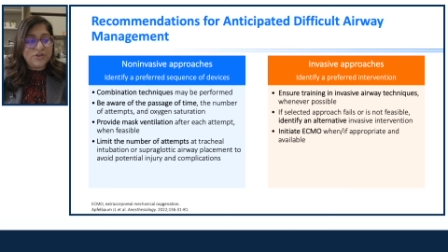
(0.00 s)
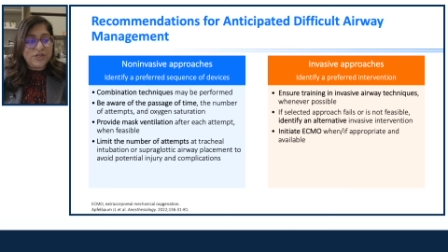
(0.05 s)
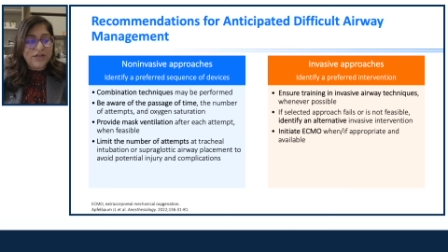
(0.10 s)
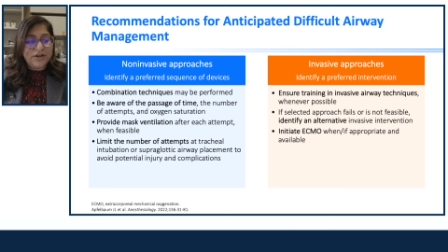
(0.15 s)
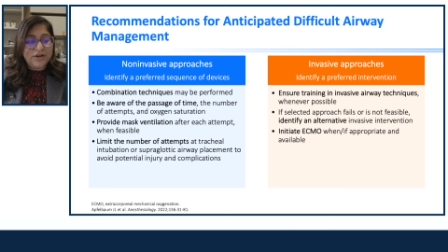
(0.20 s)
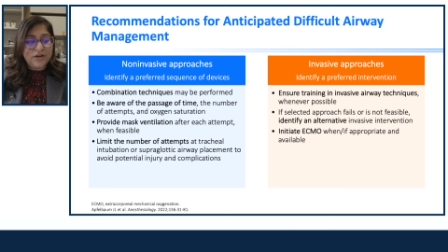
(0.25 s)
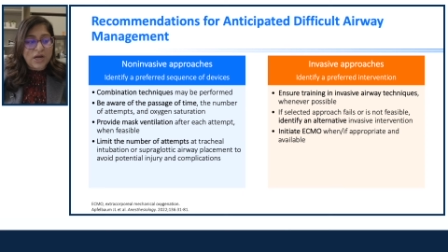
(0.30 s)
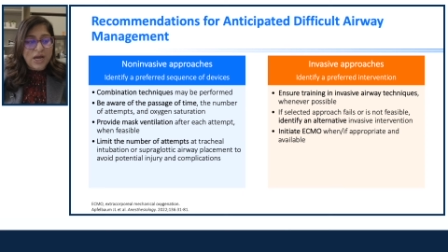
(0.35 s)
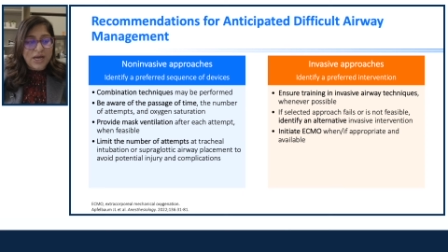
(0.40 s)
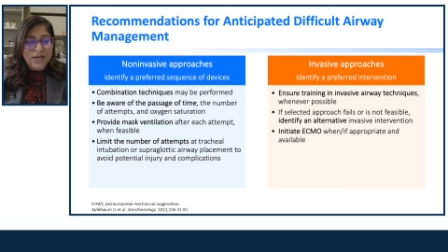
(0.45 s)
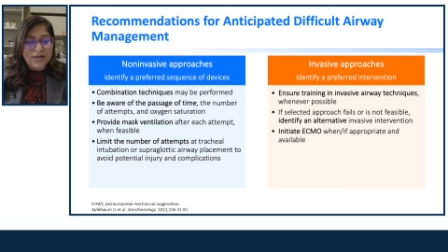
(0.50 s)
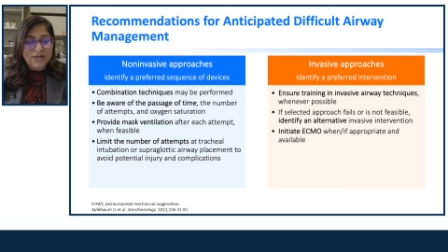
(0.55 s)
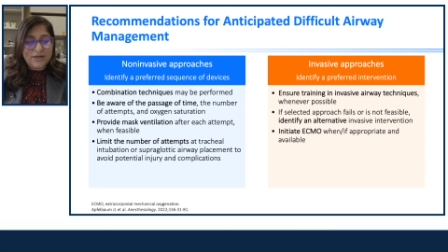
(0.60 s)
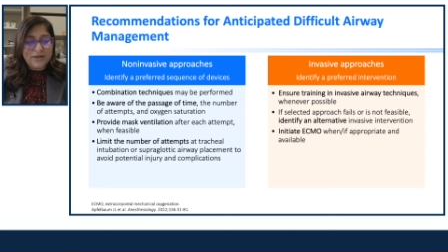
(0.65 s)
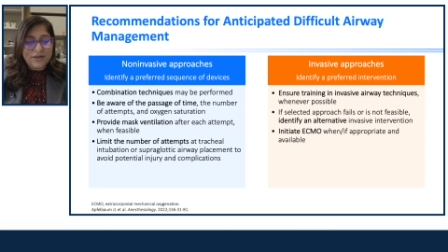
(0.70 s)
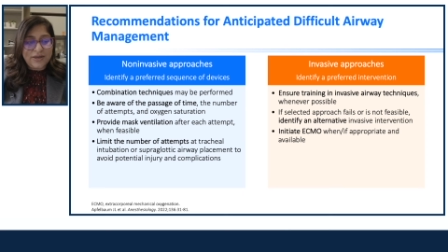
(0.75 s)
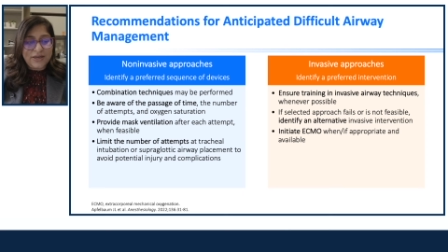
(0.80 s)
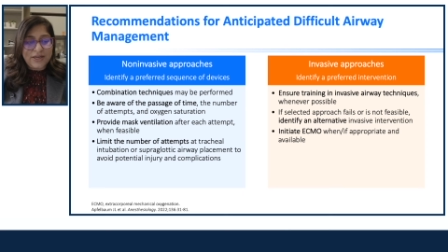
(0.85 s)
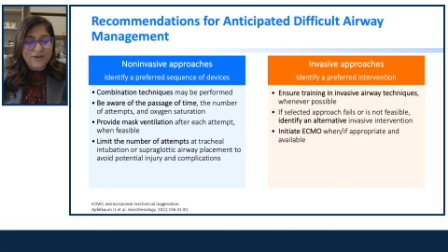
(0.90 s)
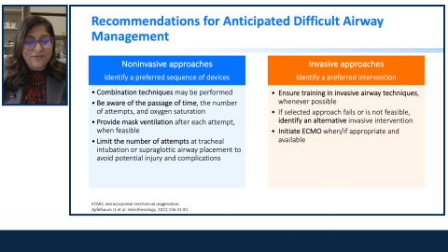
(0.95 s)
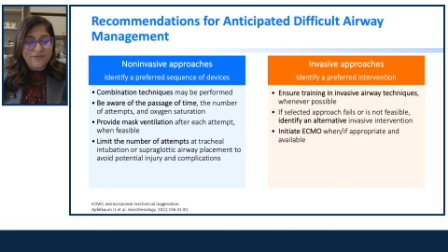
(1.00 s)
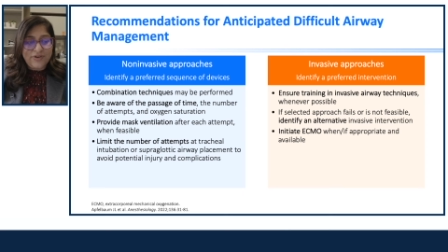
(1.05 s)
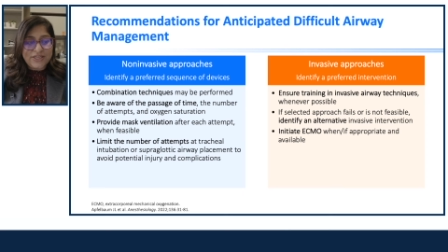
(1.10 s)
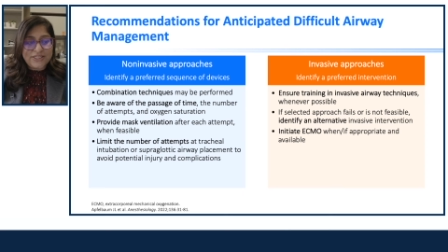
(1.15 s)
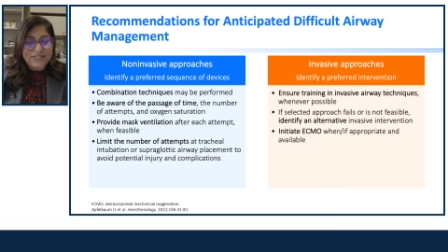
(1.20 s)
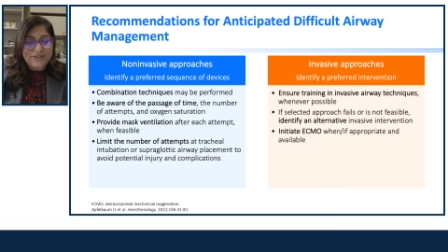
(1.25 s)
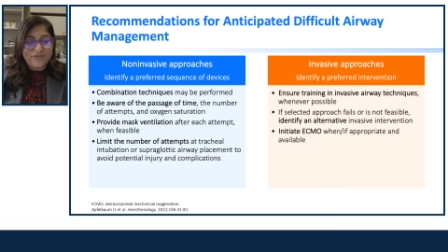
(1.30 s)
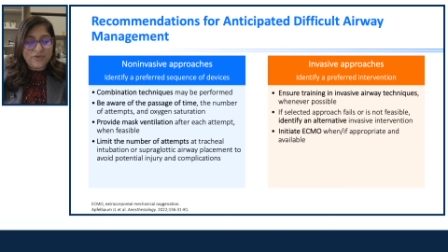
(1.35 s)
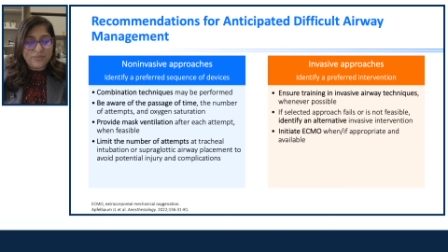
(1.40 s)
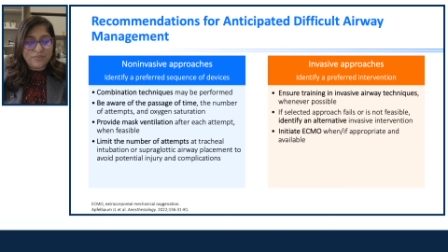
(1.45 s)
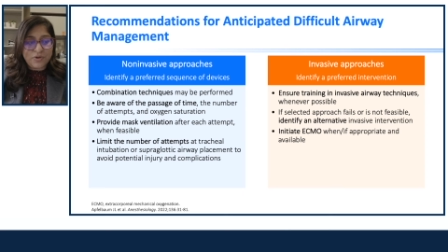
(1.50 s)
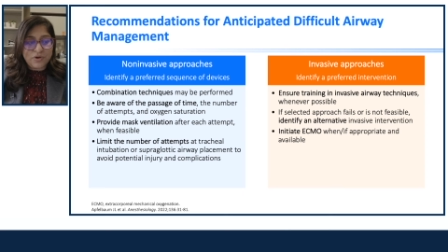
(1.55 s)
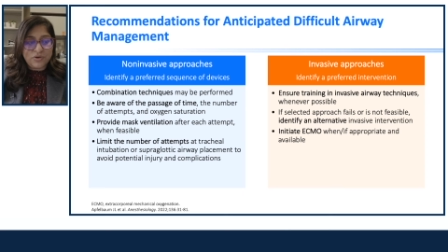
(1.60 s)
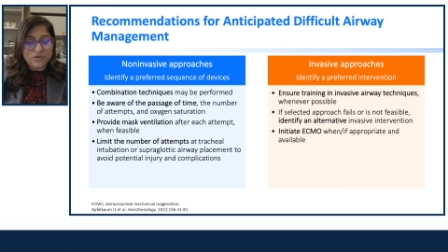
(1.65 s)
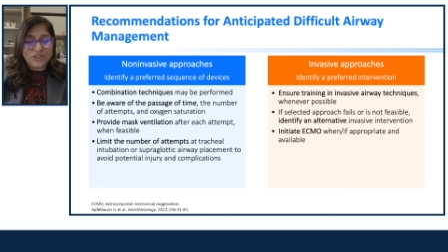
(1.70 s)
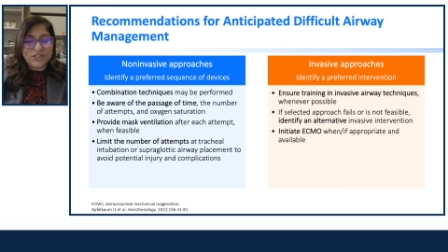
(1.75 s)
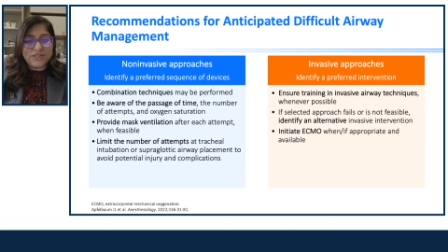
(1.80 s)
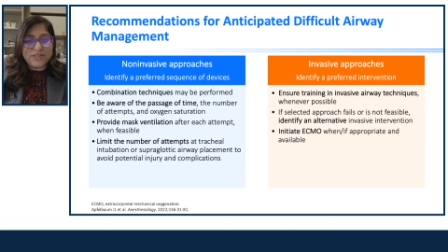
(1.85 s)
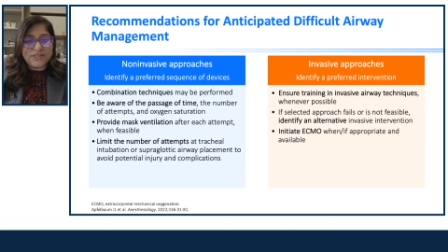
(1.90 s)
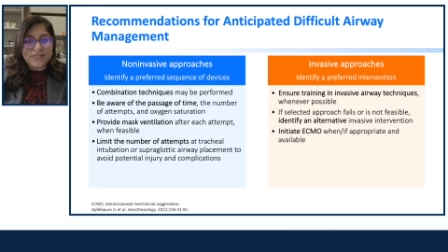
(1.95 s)
they are non-invasive
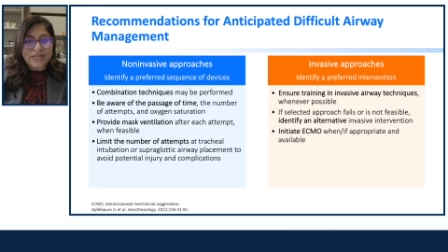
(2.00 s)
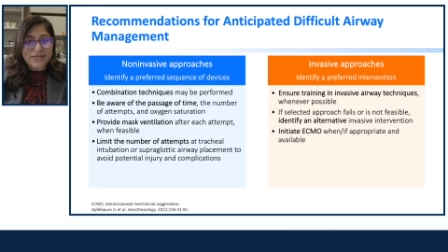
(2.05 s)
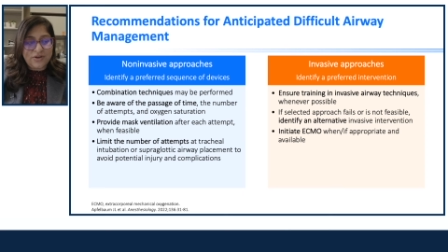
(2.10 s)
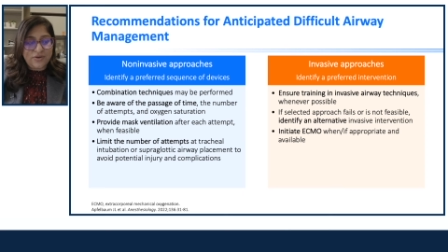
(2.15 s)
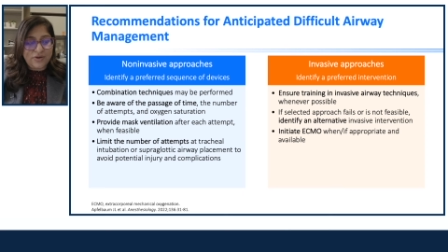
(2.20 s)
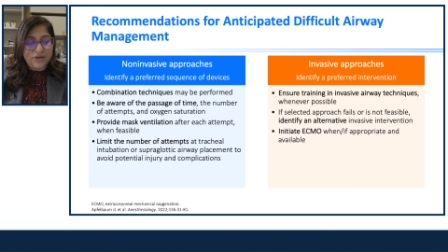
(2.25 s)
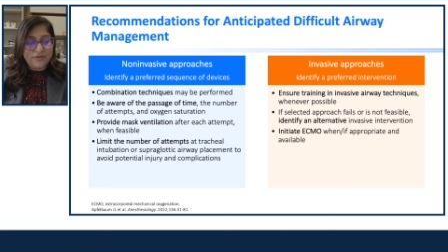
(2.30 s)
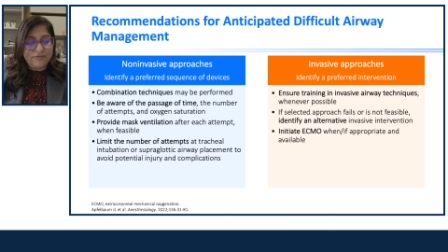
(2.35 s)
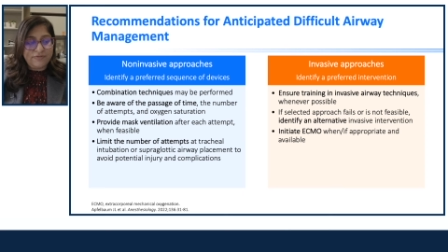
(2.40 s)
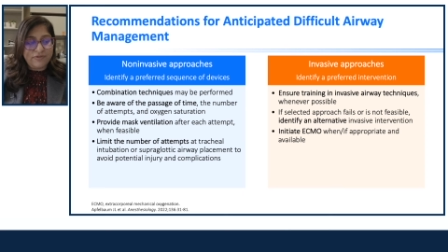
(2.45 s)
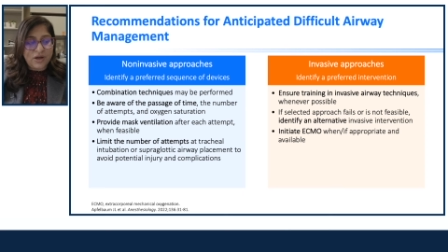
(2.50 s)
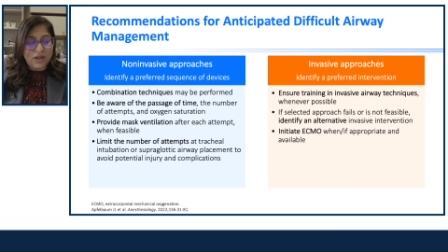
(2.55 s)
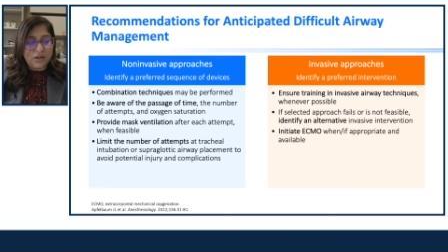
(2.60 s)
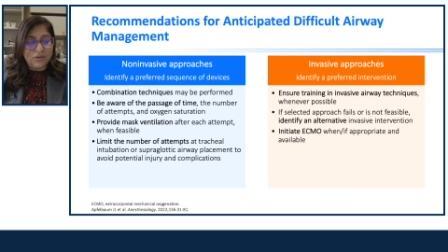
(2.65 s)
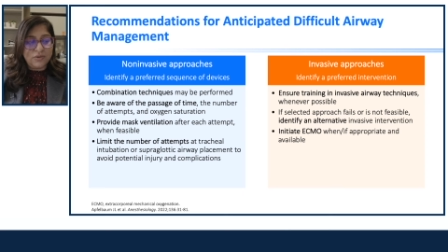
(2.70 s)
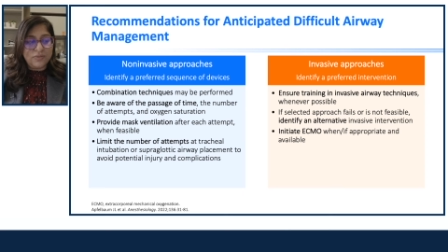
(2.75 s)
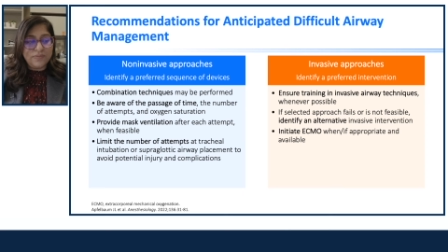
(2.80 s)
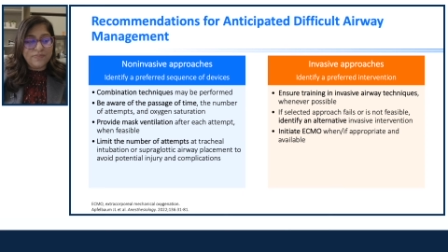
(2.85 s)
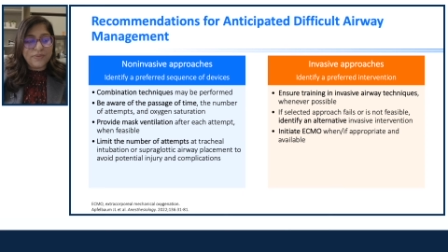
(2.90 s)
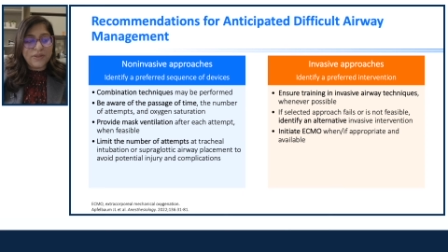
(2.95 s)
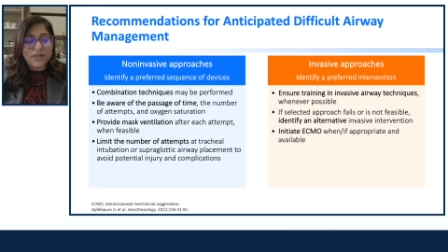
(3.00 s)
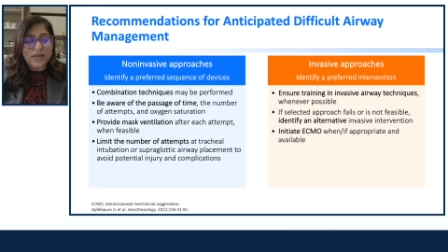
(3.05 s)
approaches that you can follow.